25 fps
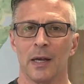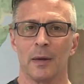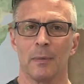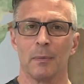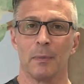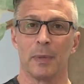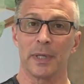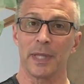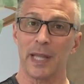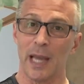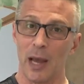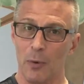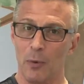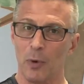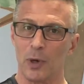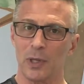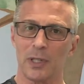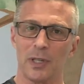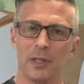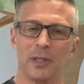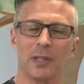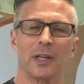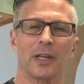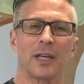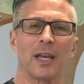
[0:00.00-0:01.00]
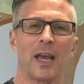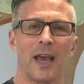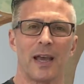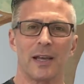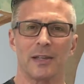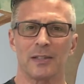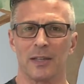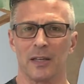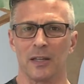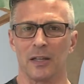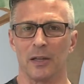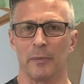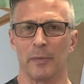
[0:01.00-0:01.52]
But that wasn't the
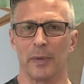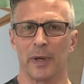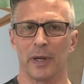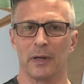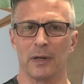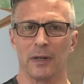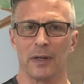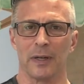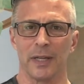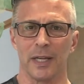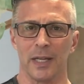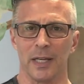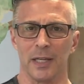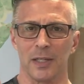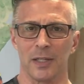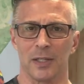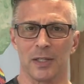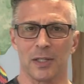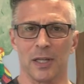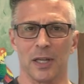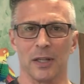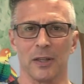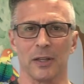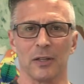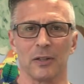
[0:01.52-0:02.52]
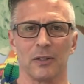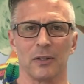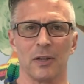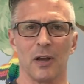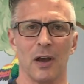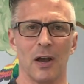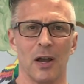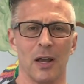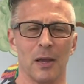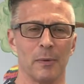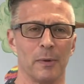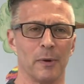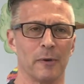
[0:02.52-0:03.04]
case in the Middle East. In the
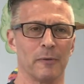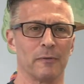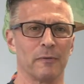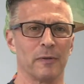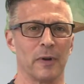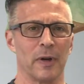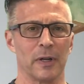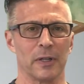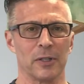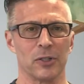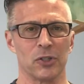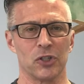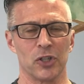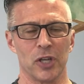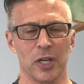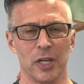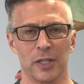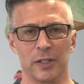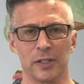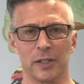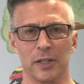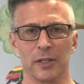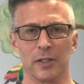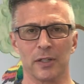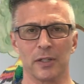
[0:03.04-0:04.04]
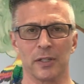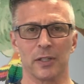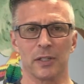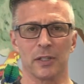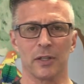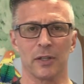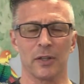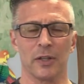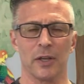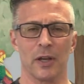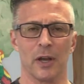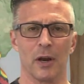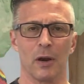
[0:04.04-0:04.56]
time of Jesus,
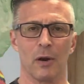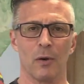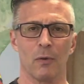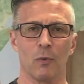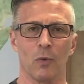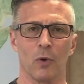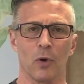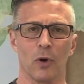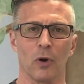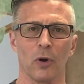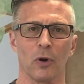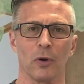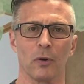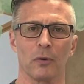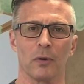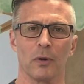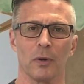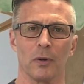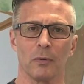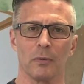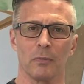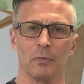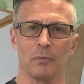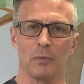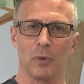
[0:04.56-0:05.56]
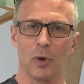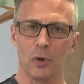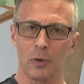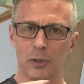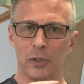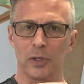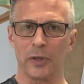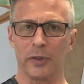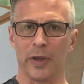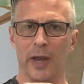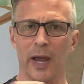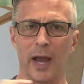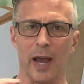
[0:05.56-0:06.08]
there were most
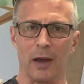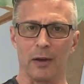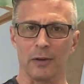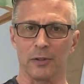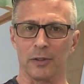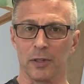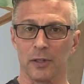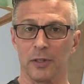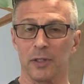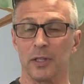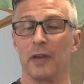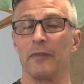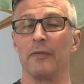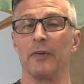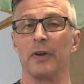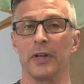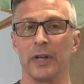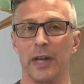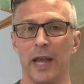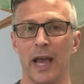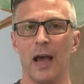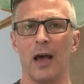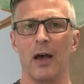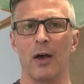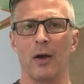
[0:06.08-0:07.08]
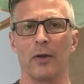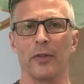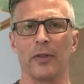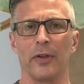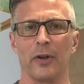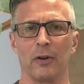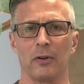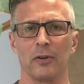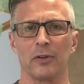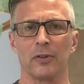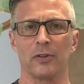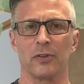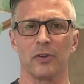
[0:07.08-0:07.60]
of the houses, even now,
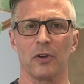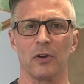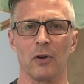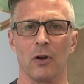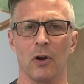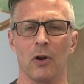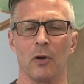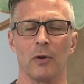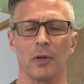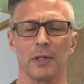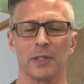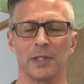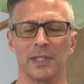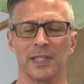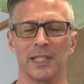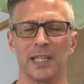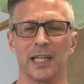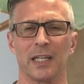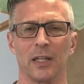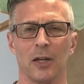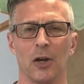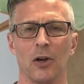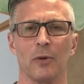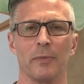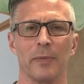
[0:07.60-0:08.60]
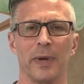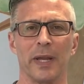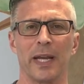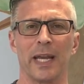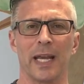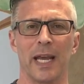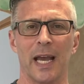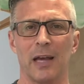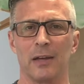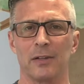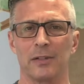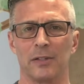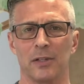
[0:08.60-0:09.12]
there still are many
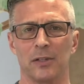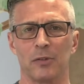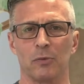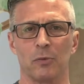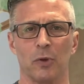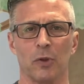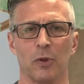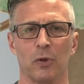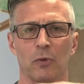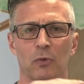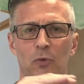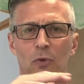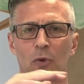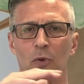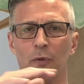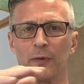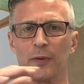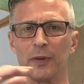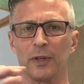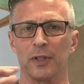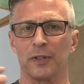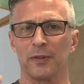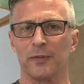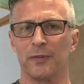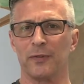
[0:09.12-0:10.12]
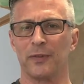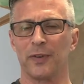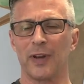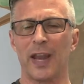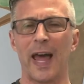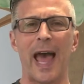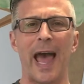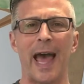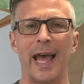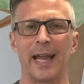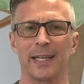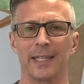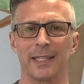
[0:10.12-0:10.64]
houses where the roof is
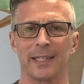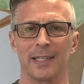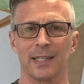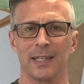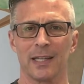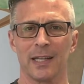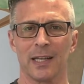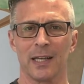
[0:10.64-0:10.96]
flat.